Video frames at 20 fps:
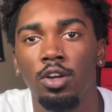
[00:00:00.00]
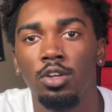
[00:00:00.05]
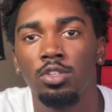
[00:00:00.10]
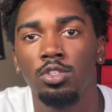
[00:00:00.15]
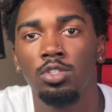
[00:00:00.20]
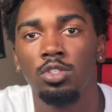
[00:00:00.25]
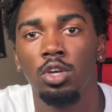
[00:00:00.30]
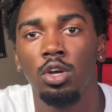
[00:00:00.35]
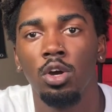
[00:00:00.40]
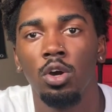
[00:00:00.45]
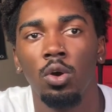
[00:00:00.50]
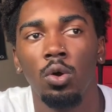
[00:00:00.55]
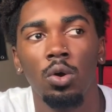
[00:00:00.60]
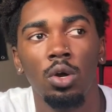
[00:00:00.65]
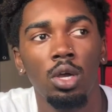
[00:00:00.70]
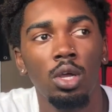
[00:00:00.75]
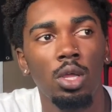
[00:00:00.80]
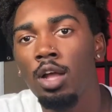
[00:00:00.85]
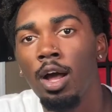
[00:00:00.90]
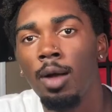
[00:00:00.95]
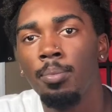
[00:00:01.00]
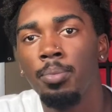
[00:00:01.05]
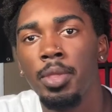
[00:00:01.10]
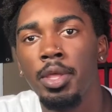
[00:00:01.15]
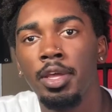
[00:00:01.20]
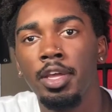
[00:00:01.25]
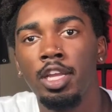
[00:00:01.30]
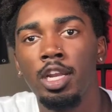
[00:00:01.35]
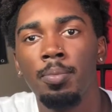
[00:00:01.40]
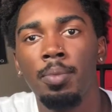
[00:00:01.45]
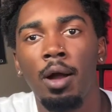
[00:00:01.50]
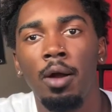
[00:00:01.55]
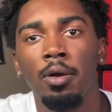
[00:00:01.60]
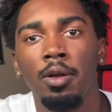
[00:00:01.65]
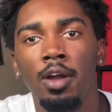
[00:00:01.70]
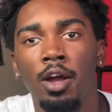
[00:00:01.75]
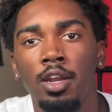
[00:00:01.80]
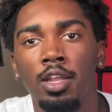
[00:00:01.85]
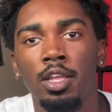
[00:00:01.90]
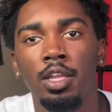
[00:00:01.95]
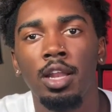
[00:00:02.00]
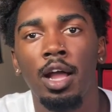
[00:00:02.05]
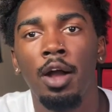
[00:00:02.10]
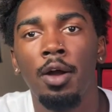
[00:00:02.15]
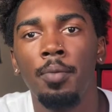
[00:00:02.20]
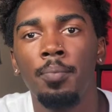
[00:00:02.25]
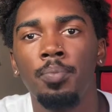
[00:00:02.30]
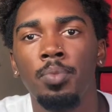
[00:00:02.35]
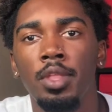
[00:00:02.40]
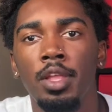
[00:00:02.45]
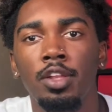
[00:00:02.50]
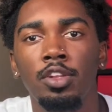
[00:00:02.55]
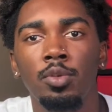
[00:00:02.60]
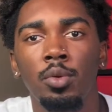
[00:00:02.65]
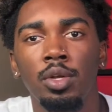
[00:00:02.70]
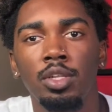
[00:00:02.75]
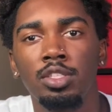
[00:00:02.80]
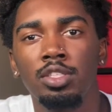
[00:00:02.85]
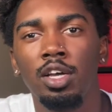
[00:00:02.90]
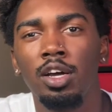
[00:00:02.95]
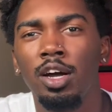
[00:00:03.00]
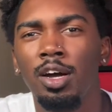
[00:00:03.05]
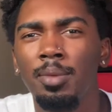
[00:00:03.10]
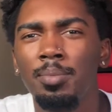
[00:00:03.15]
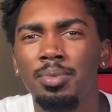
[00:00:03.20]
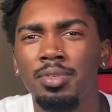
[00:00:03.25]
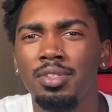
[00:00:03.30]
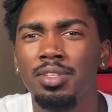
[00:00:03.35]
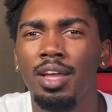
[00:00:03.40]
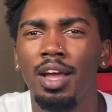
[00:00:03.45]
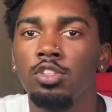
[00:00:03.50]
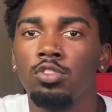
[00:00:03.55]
So I'm thinking about cutting it out and doing tubs.